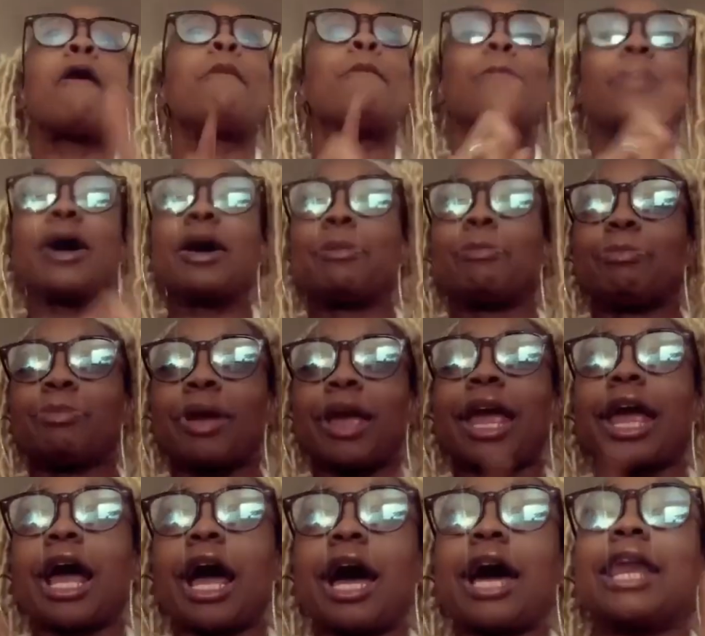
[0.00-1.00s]
but
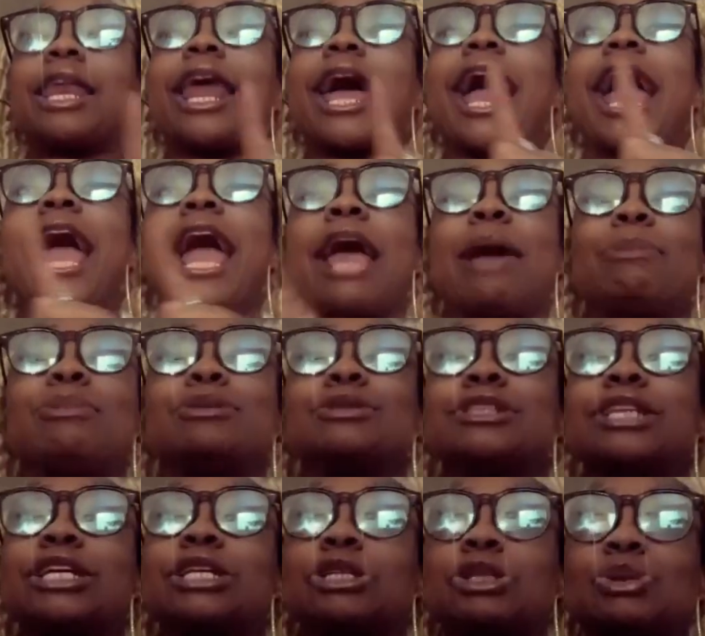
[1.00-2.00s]
being unable
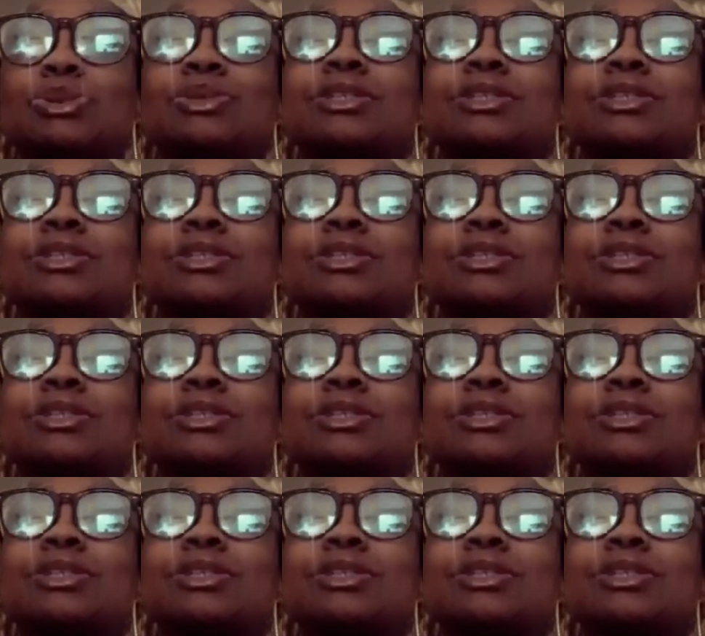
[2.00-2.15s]
to do